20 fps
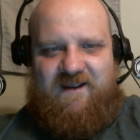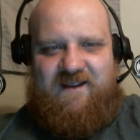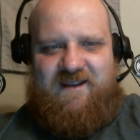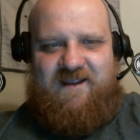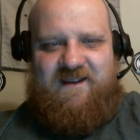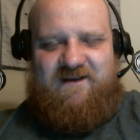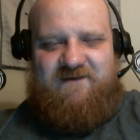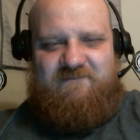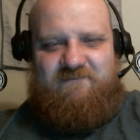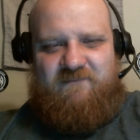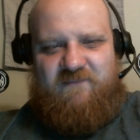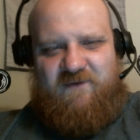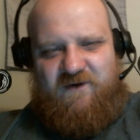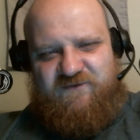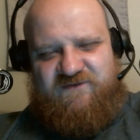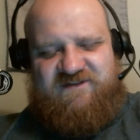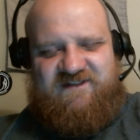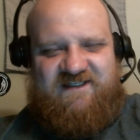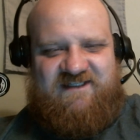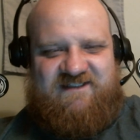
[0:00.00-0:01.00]
and
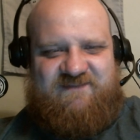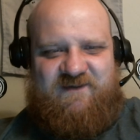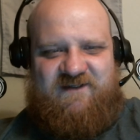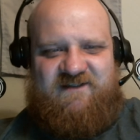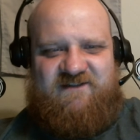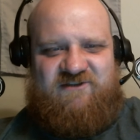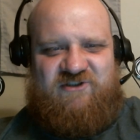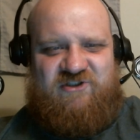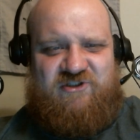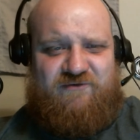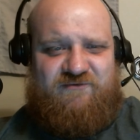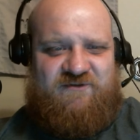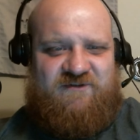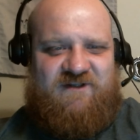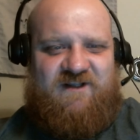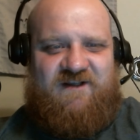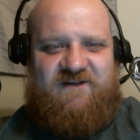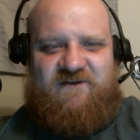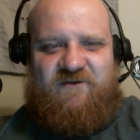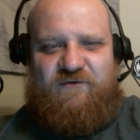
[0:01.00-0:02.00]
mostly it's because children
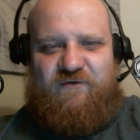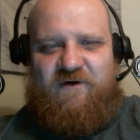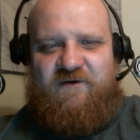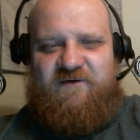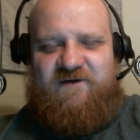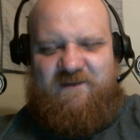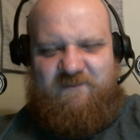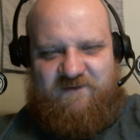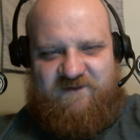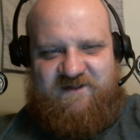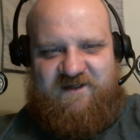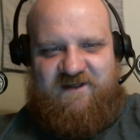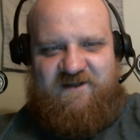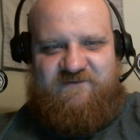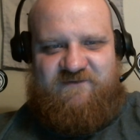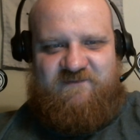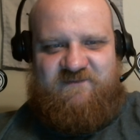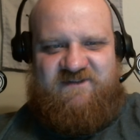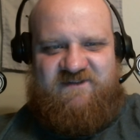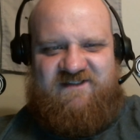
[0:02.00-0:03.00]
like to throw temper
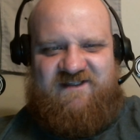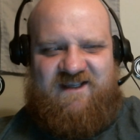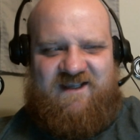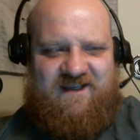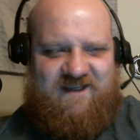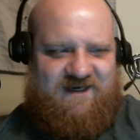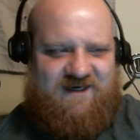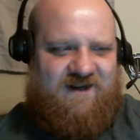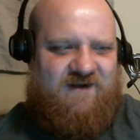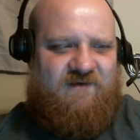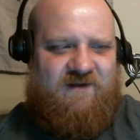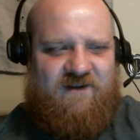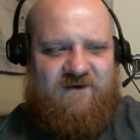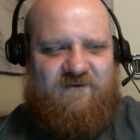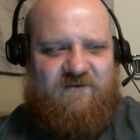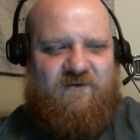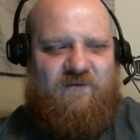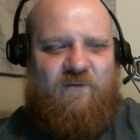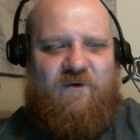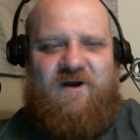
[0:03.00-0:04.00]
tantrums, and I'll hit
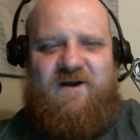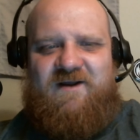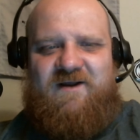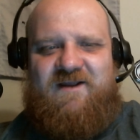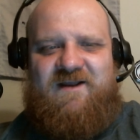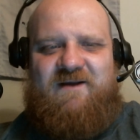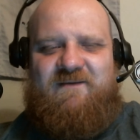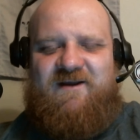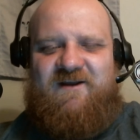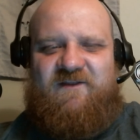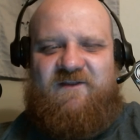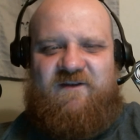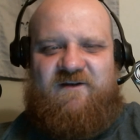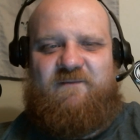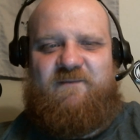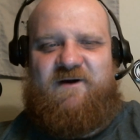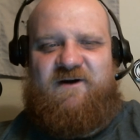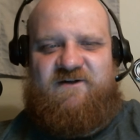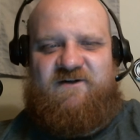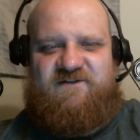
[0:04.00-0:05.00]
on why I make the
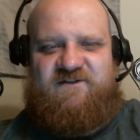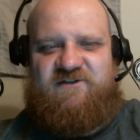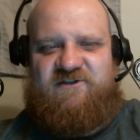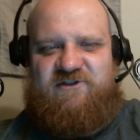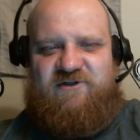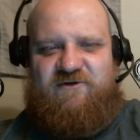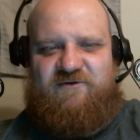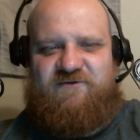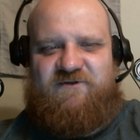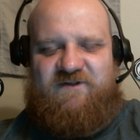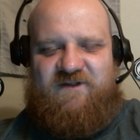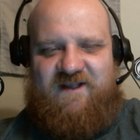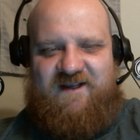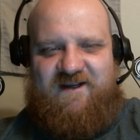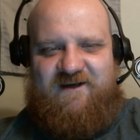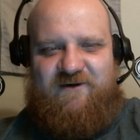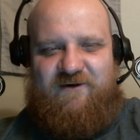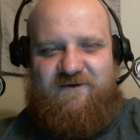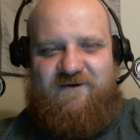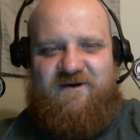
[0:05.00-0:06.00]
comparison to children
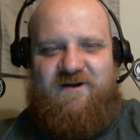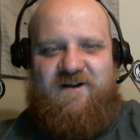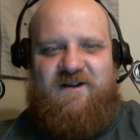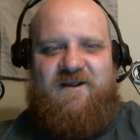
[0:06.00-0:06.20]
later.